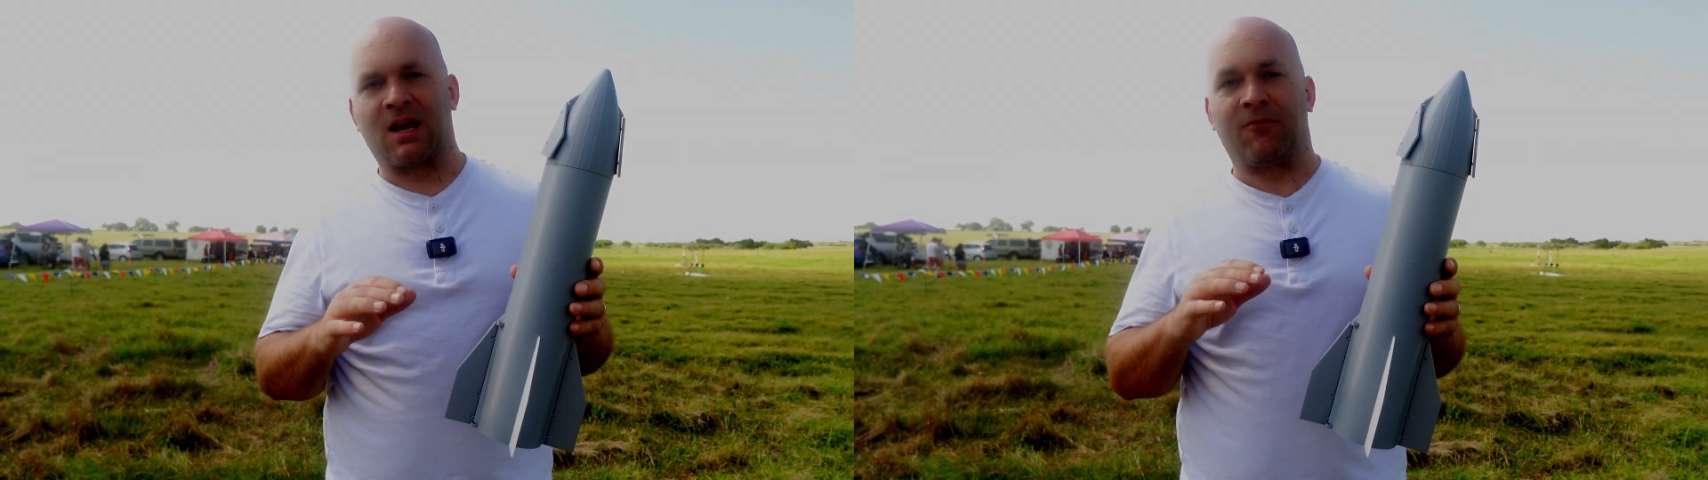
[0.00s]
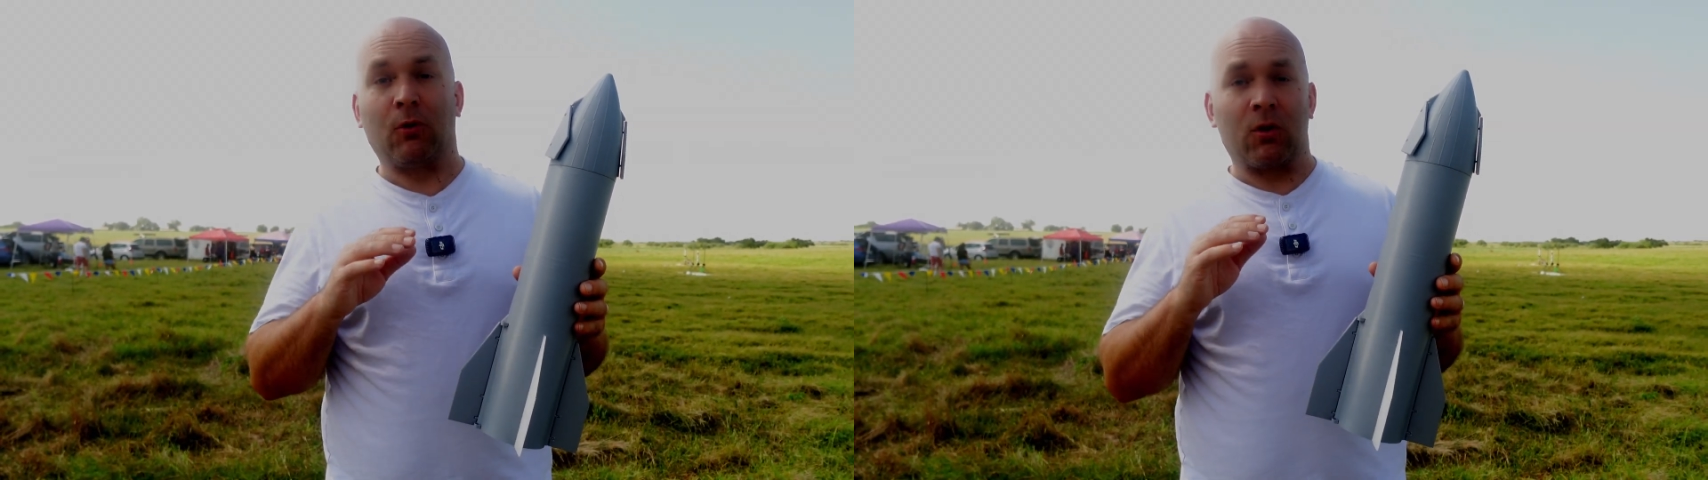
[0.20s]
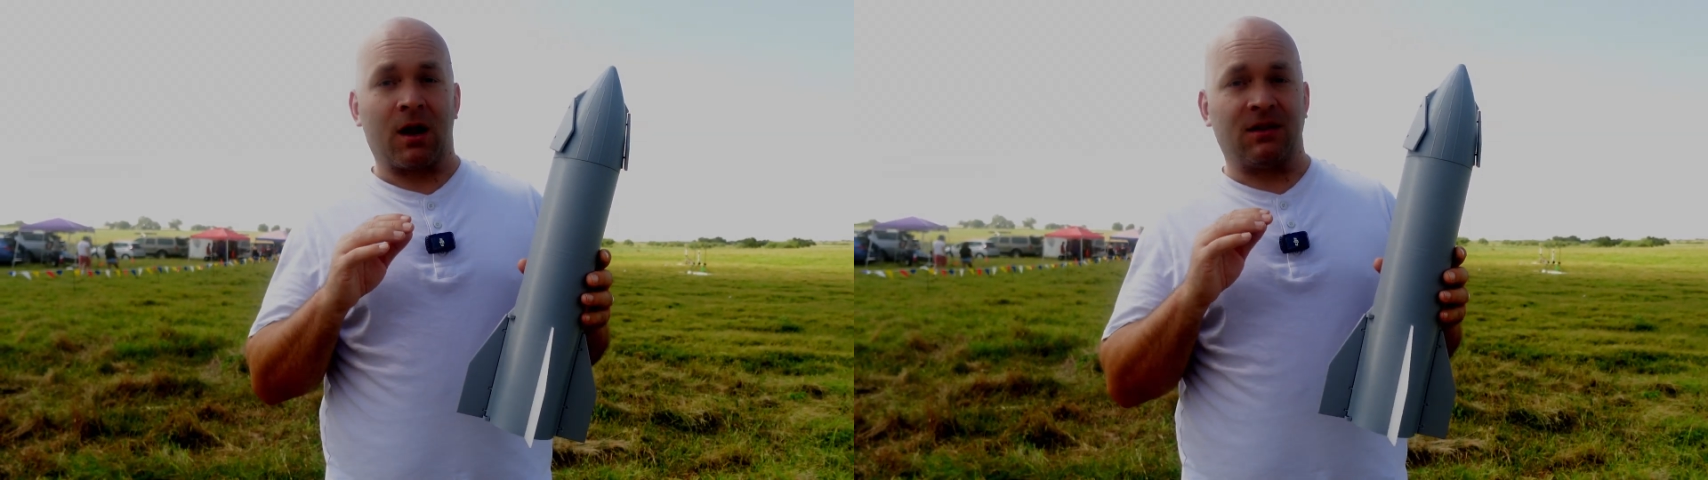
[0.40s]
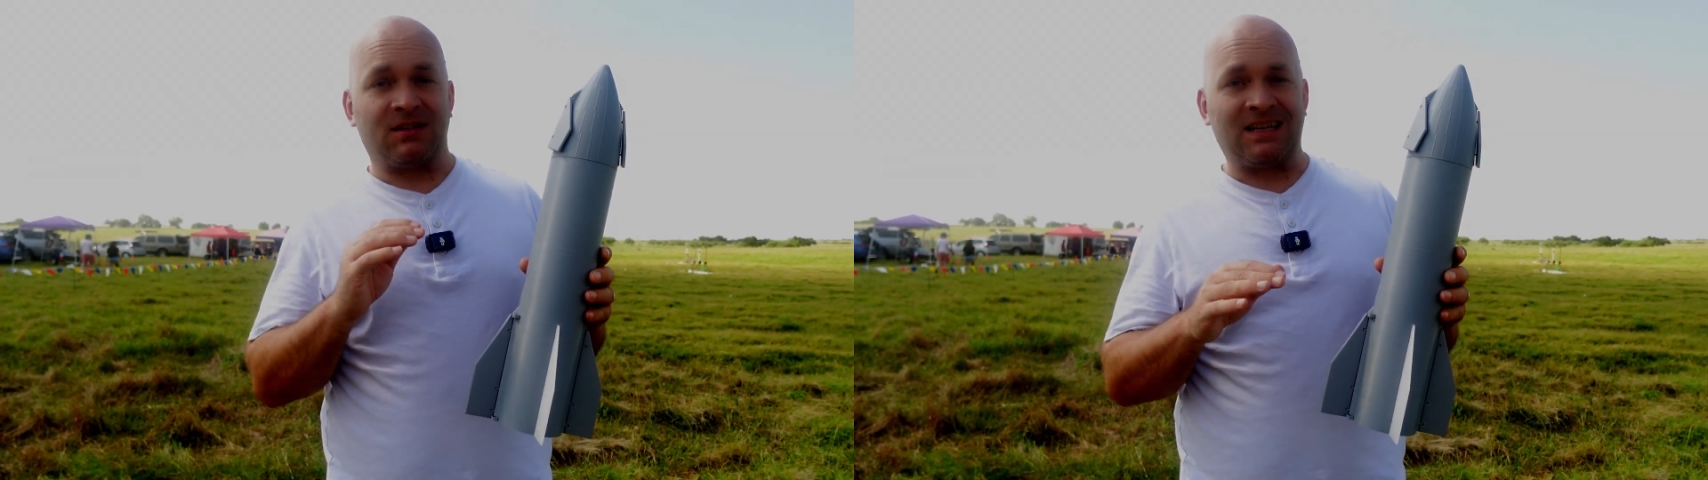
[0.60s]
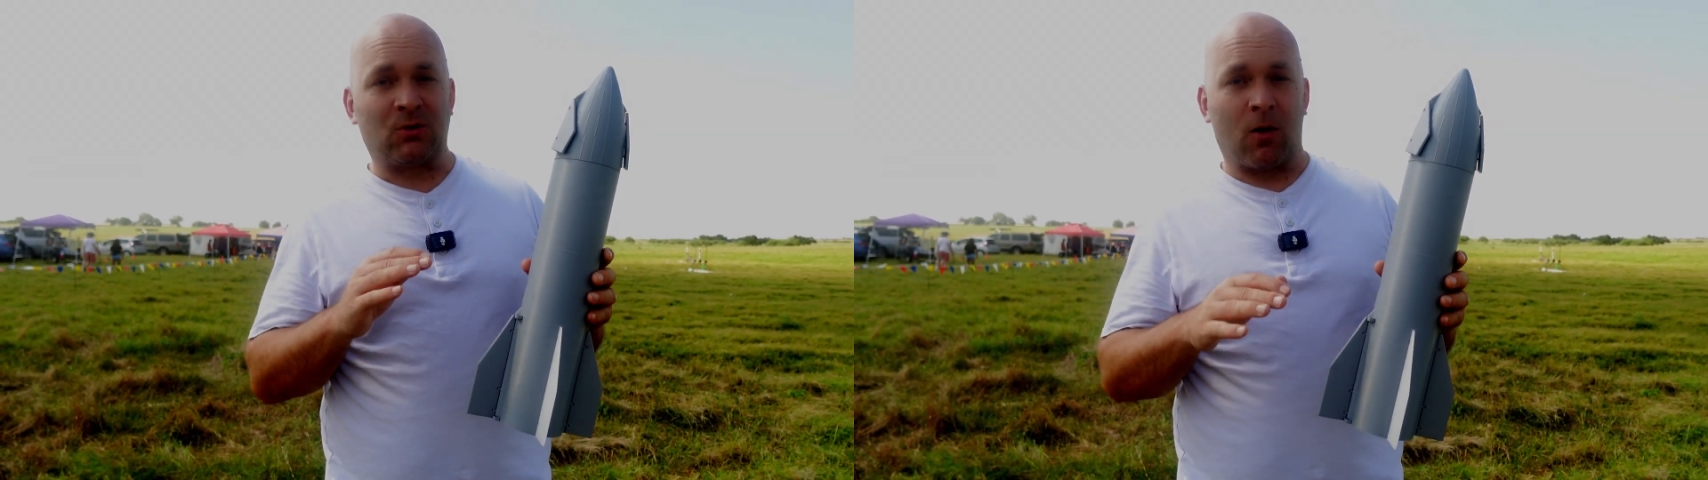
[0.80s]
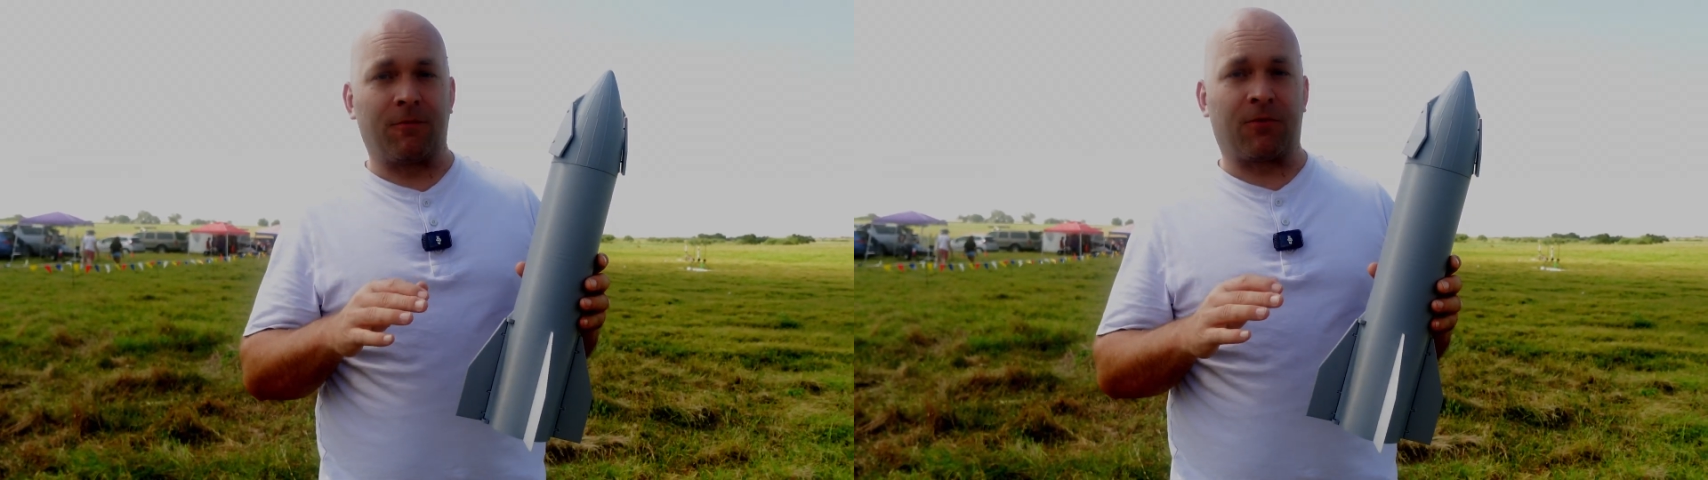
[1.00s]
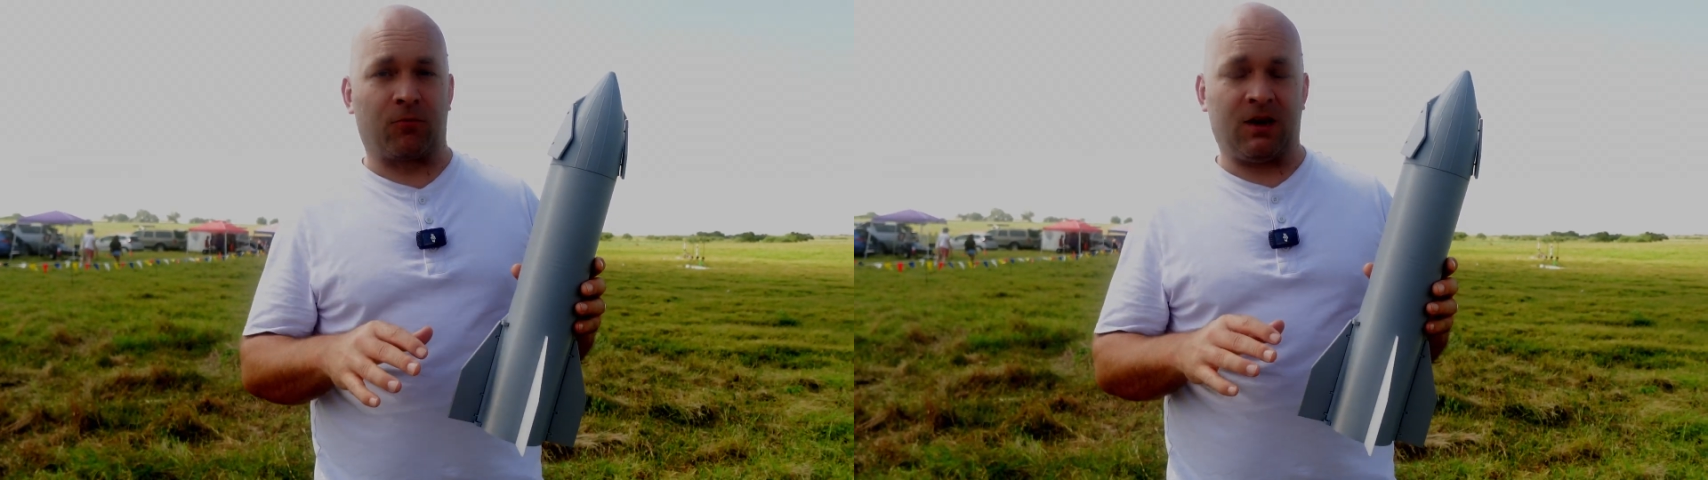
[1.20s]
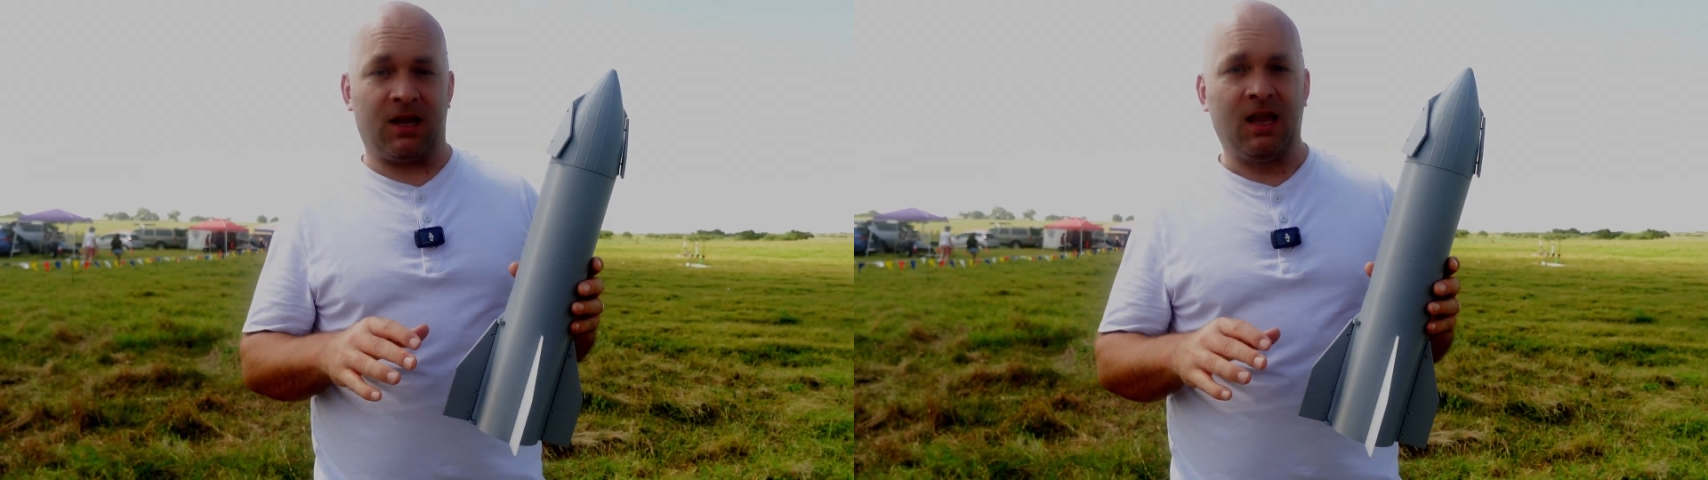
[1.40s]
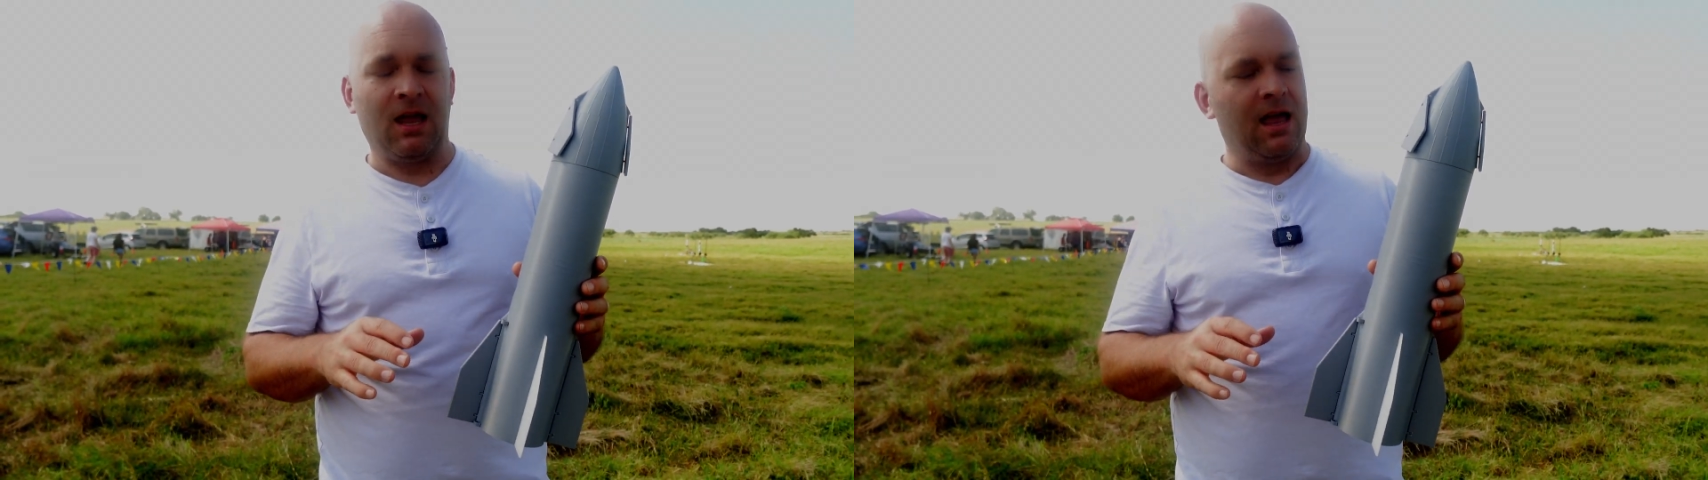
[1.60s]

I flew it on a D12-3,